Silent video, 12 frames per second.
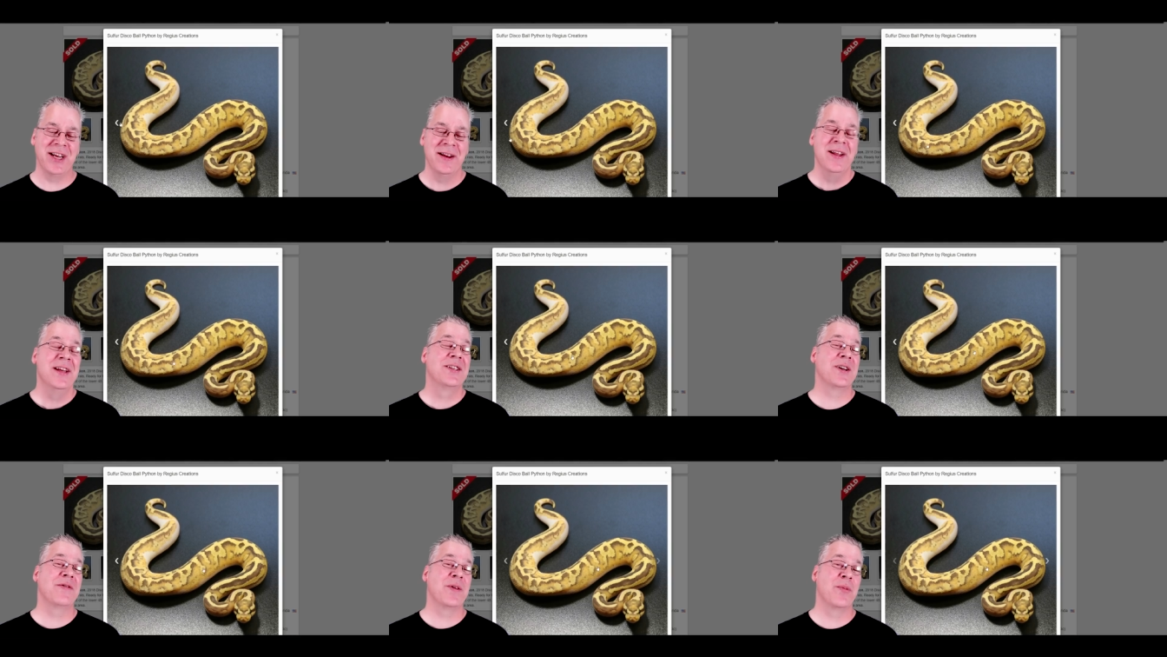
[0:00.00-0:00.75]
in it.
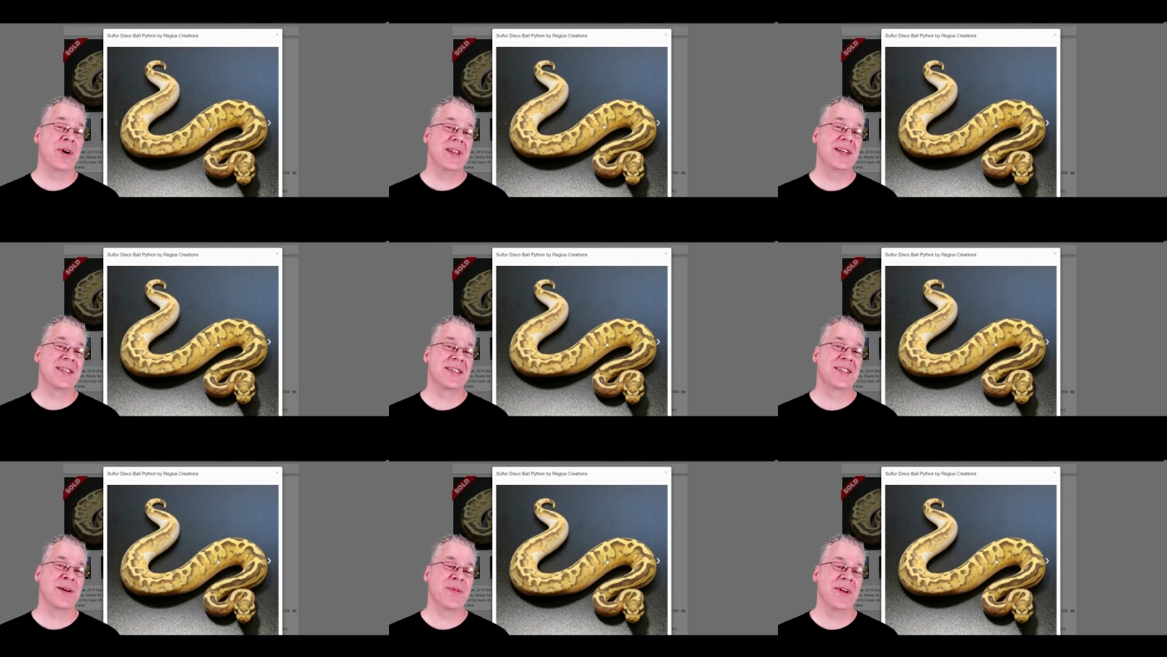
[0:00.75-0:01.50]
So if you breed this
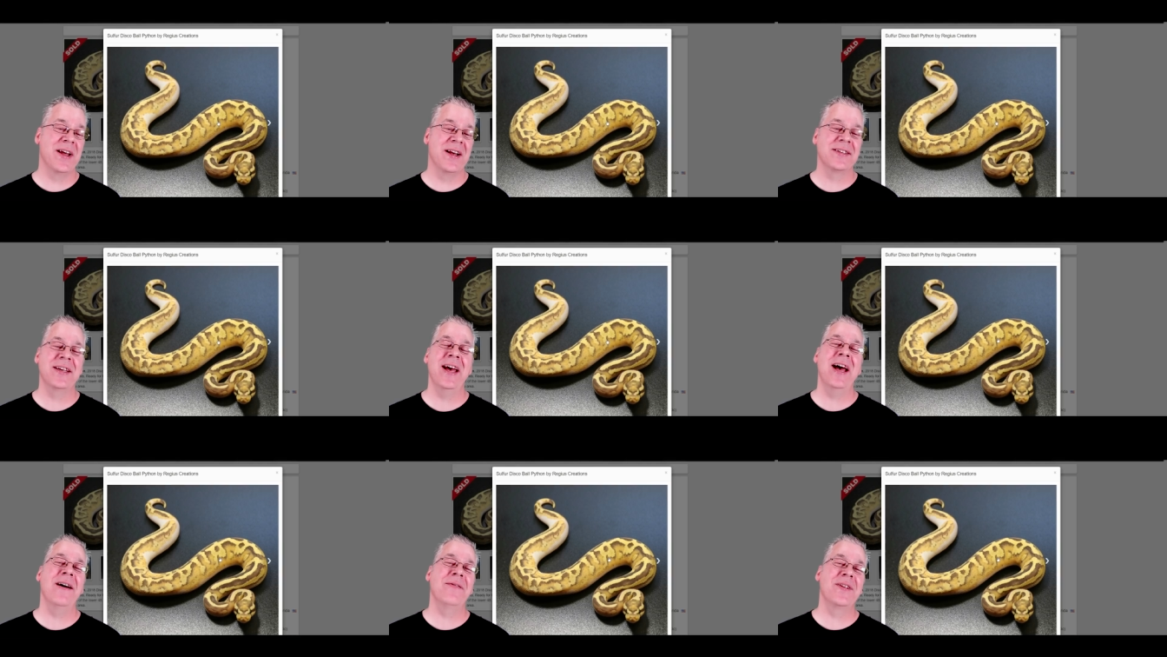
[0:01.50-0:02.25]
to something else,
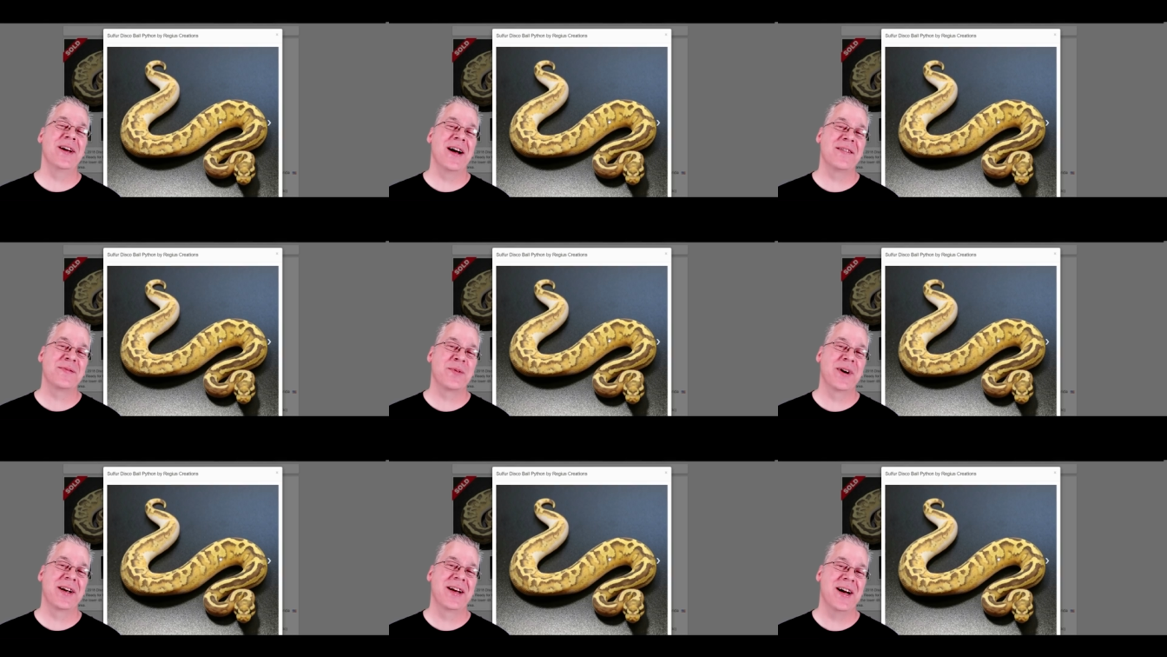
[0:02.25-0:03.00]
half the
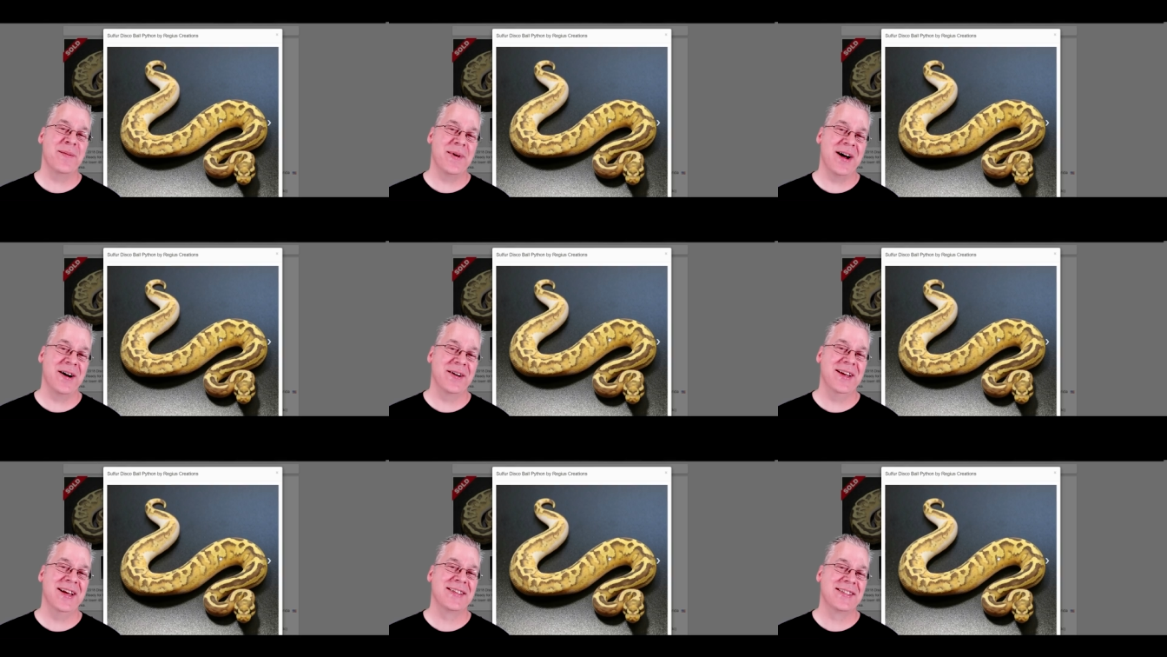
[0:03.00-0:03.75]
offspring come
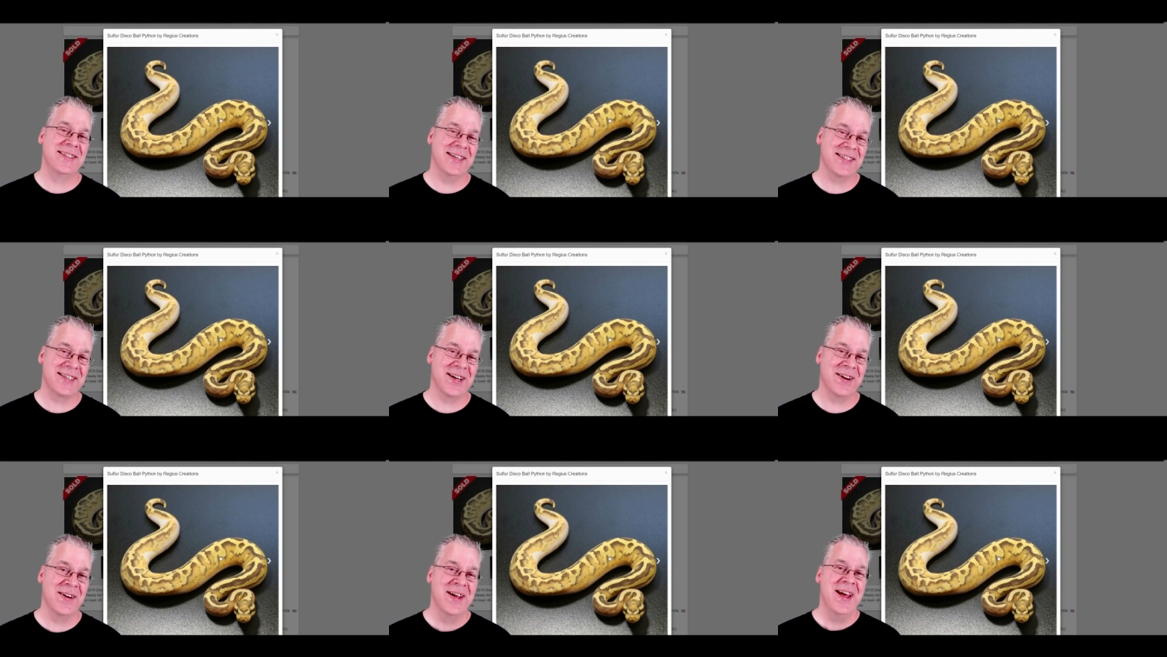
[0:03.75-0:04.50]
out as
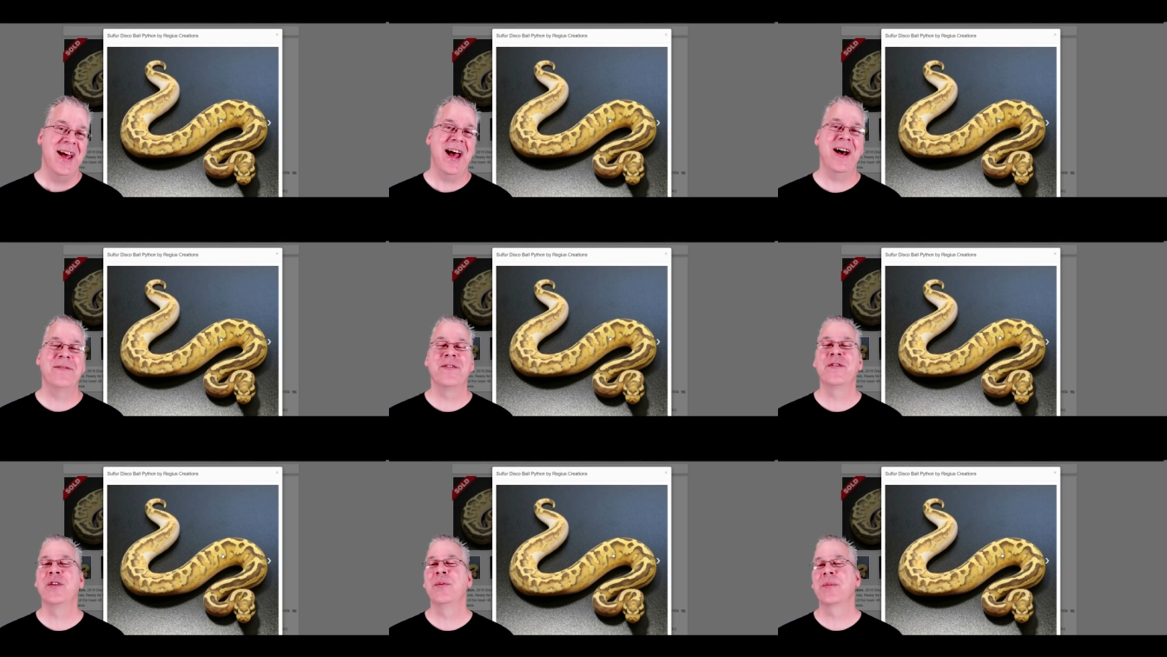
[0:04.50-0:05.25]
disco, half
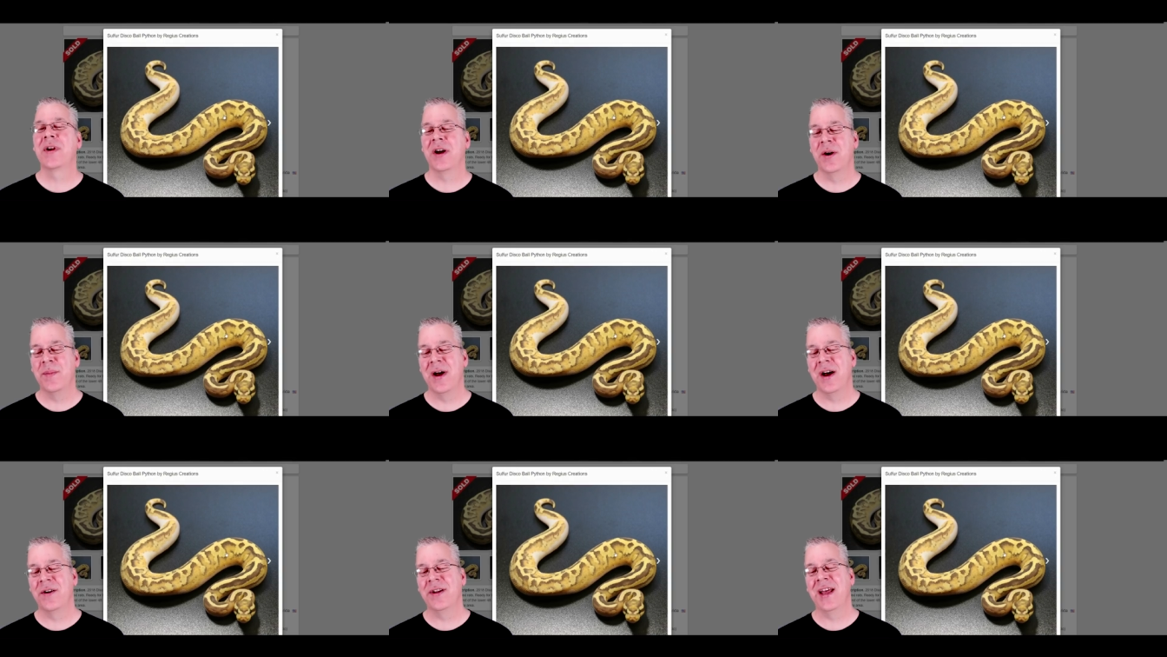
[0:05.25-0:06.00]
of them come
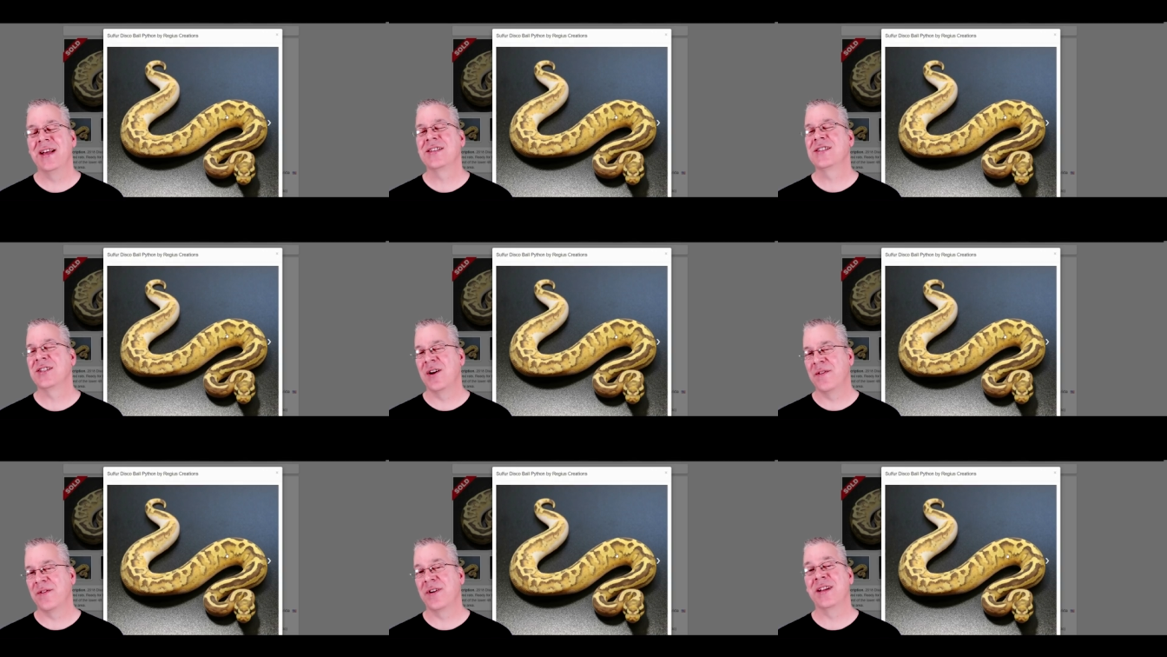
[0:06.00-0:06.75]
out as sulfur.